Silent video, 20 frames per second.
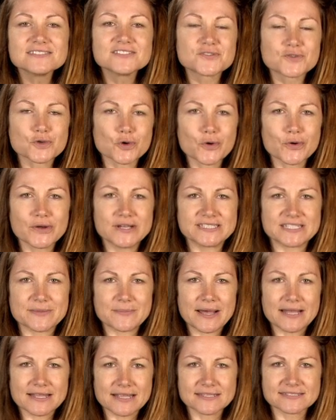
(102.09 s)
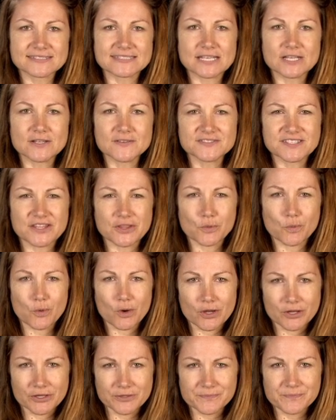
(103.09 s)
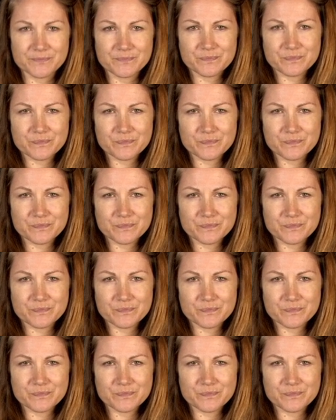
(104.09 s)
stories about ourselves and the world.